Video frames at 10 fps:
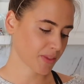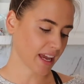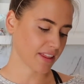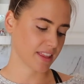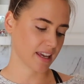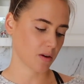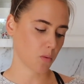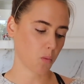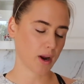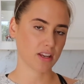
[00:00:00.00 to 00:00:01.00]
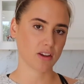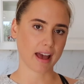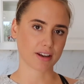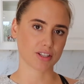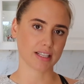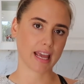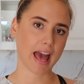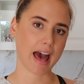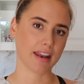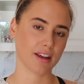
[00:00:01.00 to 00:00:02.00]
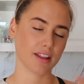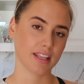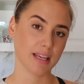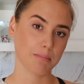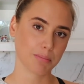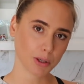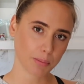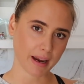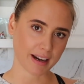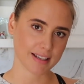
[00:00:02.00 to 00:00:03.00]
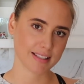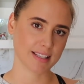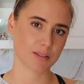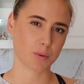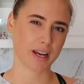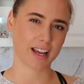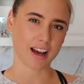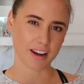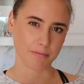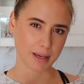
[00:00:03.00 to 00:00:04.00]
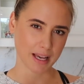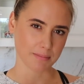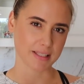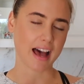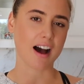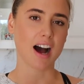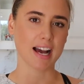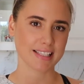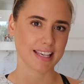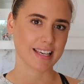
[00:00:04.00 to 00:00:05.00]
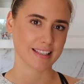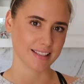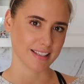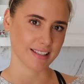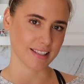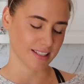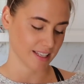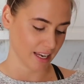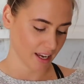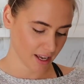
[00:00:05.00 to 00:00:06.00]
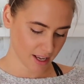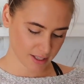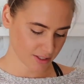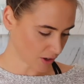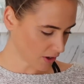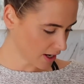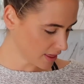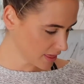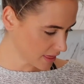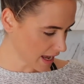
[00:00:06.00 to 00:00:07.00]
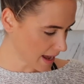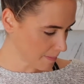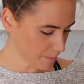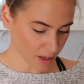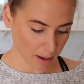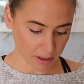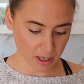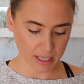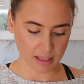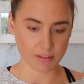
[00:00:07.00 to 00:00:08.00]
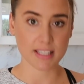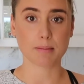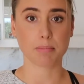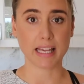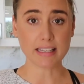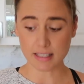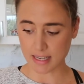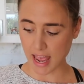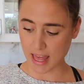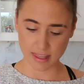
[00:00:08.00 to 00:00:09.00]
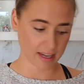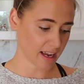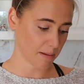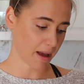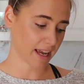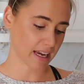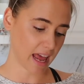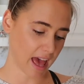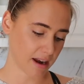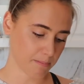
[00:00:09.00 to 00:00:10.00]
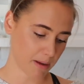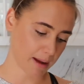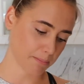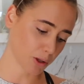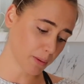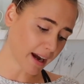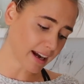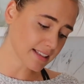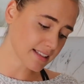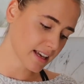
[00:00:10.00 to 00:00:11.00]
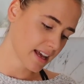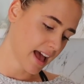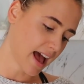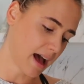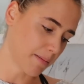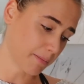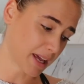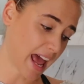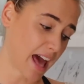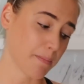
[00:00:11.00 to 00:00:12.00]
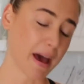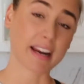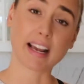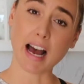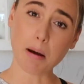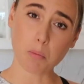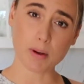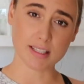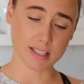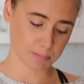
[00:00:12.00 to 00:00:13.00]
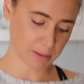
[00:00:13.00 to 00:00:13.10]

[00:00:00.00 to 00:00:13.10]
and then when you actually add the blueberries is when it kind of becomes that icy consistency. So I'm going to give this a blend and then come back and add my blueberries. I'm going to add about 1 cup once it's